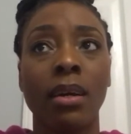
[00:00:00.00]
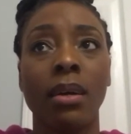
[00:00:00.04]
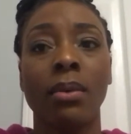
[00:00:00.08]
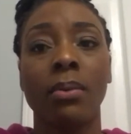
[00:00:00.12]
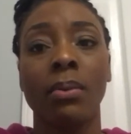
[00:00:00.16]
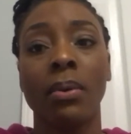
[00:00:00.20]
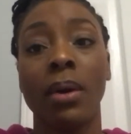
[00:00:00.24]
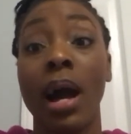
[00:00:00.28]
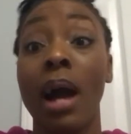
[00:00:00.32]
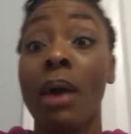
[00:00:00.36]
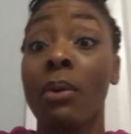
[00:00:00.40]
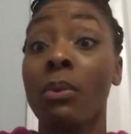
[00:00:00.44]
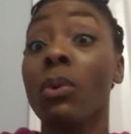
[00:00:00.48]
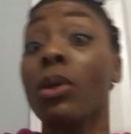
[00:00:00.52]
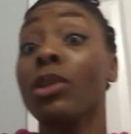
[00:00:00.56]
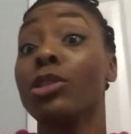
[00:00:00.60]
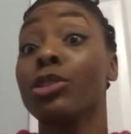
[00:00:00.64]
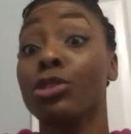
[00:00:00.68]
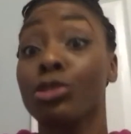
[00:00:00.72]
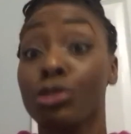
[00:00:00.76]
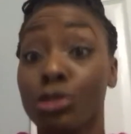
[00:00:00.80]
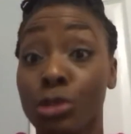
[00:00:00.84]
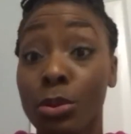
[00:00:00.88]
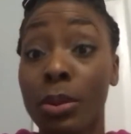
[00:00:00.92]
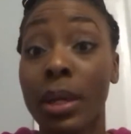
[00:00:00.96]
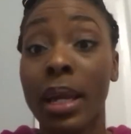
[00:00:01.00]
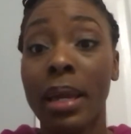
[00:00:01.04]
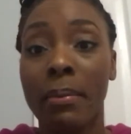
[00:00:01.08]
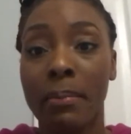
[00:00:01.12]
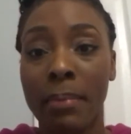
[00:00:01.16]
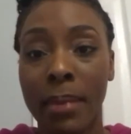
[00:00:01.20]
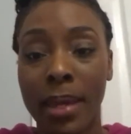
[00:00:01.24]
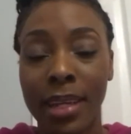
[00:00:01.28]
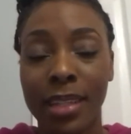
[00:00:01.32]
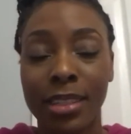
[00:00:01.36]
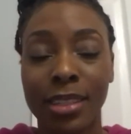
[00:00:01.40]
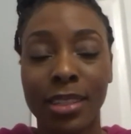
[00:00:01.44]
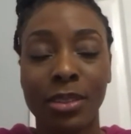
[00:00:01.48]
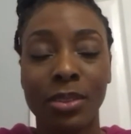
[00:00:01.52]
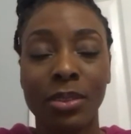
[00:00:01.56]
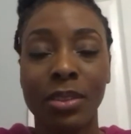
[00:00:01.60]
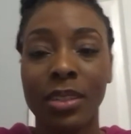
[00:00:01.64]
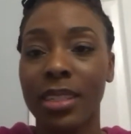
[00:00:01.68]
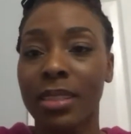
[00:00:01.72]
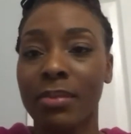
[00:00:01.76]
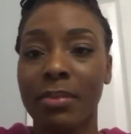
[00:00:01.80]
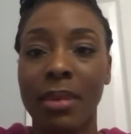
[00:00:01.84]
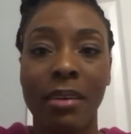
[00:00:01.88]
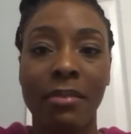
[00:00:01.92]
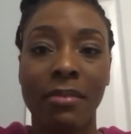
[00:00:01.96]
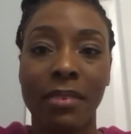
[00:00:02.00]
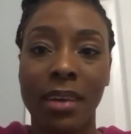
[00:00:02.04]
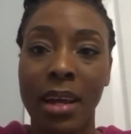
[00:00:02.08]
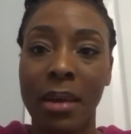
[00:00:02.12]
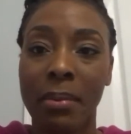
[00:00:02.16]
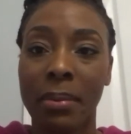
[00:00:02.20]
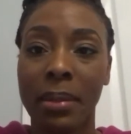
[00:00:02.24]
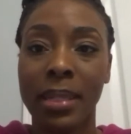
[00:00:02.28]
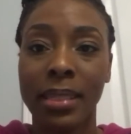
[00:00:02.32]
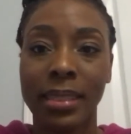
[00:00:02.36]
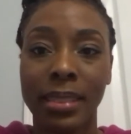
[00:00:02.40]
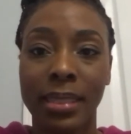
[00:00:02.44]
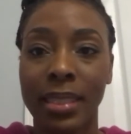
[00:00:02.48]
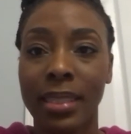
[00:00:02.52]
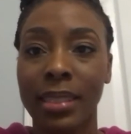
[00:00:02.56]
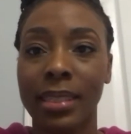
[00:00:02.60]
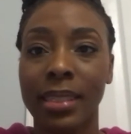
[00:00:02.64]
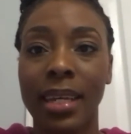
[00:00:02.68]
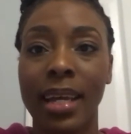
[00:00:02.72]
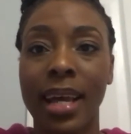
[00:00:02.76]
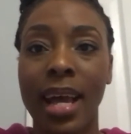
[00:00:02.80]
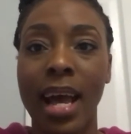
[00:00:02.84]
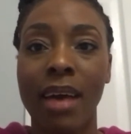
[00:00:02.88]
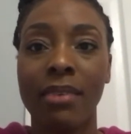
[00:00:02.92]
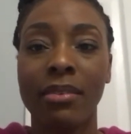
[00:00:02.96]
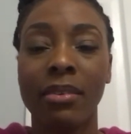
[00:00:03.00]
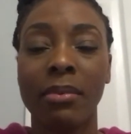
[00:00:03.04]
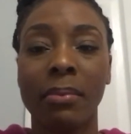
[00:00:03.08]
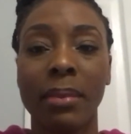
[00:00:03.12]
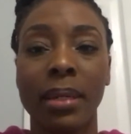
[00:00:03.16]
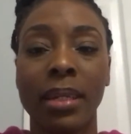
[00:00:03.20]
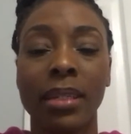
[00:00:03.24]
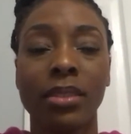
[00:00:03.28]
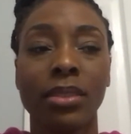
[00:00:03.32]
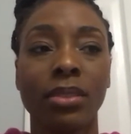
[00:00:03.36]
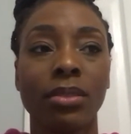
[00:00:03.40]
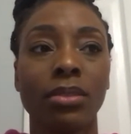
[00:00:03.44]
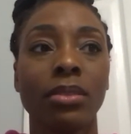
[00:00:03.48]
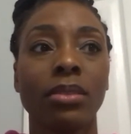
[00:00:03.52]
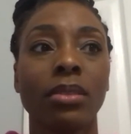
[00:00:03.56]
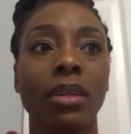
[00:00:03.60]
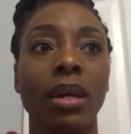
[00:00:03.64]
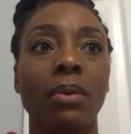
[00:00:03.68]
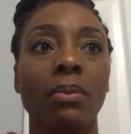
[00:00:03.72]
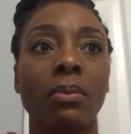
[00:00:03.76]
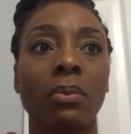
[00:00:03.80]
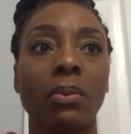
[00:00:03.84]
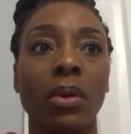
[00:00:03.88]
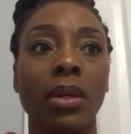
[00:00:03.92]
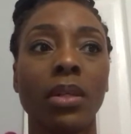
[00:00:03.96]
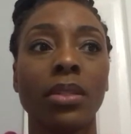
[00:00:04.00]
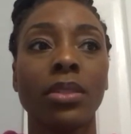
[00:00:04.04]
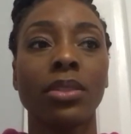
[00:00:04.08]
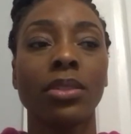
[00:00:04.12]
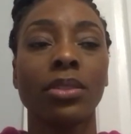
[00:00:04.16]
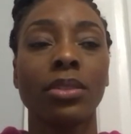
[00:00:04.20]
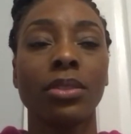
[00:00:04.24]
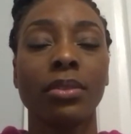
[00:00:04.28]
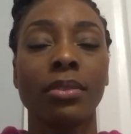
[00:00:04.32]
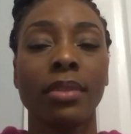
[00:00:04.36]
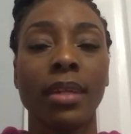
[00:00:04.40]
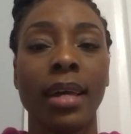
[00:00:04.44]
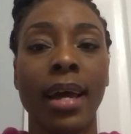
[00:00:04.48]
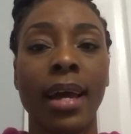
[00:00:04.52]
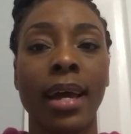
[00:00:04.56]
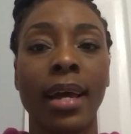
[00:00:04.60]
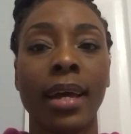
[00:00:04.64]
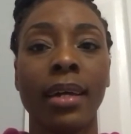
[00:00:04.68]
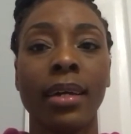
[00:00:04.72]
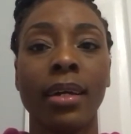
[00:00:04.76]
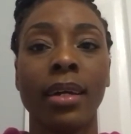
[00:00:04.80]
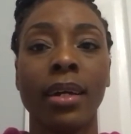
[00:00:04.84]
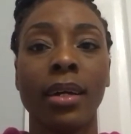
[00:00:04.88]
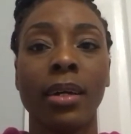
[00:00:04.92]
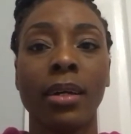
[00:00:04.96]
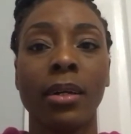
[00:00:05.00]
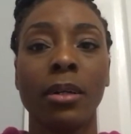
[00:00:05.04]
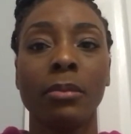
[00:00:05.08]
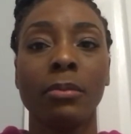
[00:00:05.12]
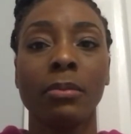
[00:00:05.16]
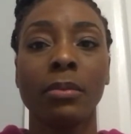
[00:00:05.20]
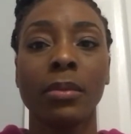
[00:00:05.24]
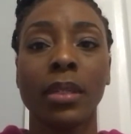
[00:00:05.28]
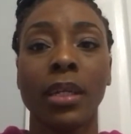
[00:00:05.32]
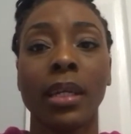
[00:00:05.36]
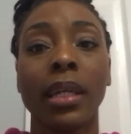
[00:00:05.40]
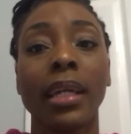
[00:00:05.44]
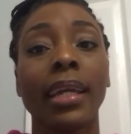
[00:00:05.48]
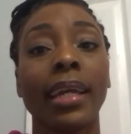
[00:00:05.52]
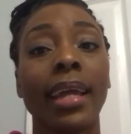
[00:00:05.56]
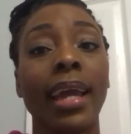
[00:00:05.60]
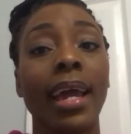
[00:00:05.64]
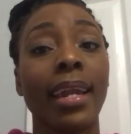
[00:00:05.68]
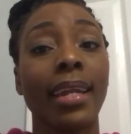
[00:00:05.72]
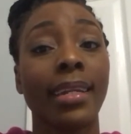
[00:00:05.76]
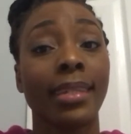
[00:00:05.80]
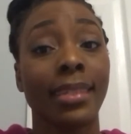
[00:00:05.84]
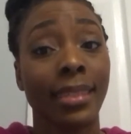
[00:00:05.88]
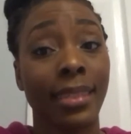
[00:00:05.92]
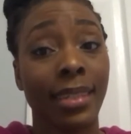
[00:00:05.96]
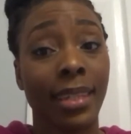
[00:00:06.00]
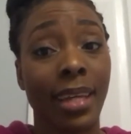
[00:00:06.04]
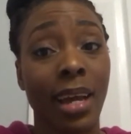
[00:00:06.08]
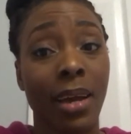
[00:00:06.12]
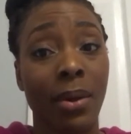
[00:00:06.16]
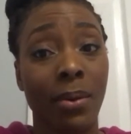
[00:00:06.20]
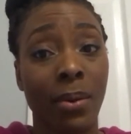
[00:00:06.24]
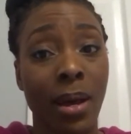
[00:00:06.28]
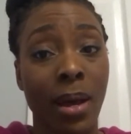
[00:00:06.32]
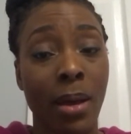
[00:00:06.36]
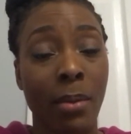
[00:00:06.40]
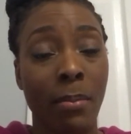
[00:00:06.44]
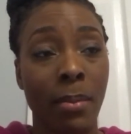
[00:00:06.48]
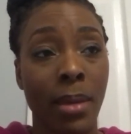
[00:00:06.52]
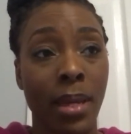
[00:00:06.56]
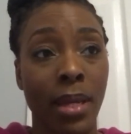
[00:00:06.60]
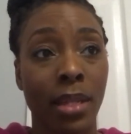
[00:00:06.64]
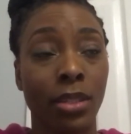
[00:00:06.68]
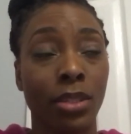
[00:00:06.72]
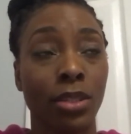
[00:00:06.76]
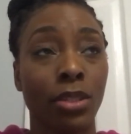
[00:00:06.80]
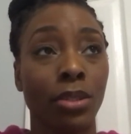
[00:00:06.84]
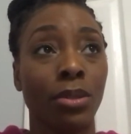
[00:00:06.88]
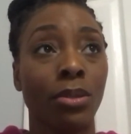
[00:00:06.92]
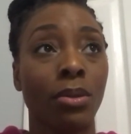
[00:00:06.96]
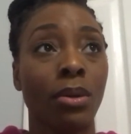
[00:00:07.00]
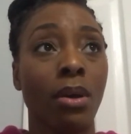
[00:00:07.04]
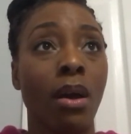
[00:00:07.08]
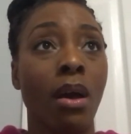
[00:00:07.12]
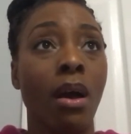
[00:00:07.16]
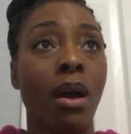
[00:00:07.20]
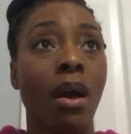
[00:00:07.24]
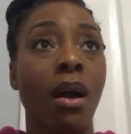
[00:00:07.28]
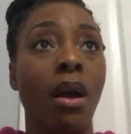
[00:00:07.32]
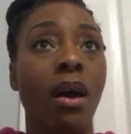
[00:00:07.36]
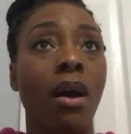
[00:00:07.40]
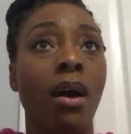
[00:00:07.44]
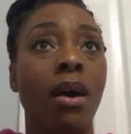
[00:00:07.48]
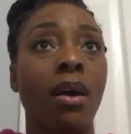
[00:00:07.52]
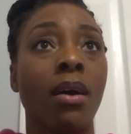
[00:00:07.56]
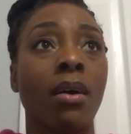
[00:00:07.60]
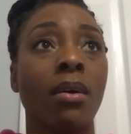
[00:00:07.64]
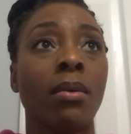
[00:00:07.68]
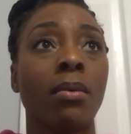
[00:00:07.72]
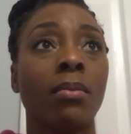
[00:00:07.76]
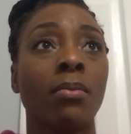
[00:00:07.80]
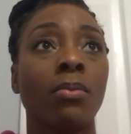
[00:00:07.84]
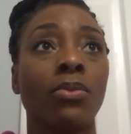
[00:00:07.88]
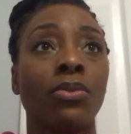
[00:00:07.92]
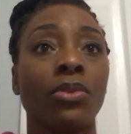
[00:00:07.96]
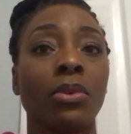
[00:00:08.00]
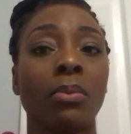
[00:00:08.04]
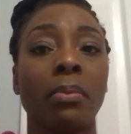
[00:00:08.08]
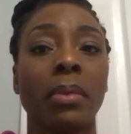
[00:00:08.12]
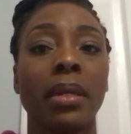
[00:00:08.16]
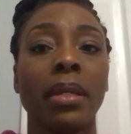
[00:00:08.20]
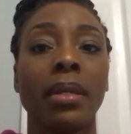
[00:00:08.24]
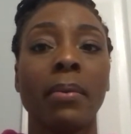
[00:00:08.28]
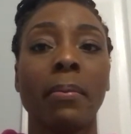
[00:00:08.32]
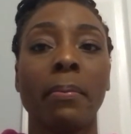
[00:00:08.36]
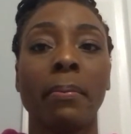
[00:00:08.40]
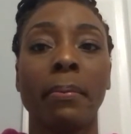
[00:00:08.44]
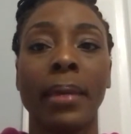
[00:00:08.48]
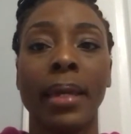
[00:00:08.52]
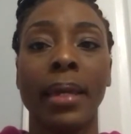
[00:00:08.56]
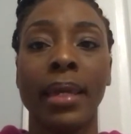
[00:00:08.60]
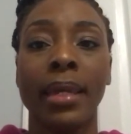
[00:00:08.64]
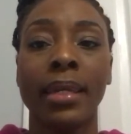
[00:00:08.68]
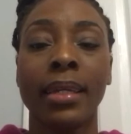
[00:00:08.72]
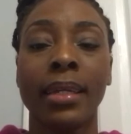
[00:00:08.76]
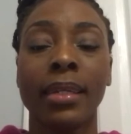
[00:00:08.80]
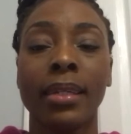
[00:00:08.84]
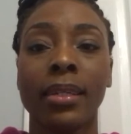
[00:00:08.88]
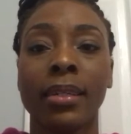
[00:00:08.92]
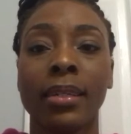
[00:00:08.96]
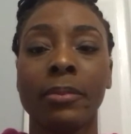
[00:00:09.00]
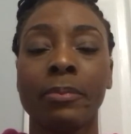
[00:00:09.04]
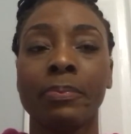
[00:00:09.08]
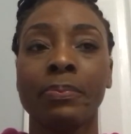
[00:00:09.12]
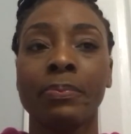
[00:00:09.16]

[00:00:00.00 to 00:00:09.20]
Well, I want to do a mantle because my fireplace doesn't have a mantle. So I want to do that. Looking at a DIY mantle for me to make.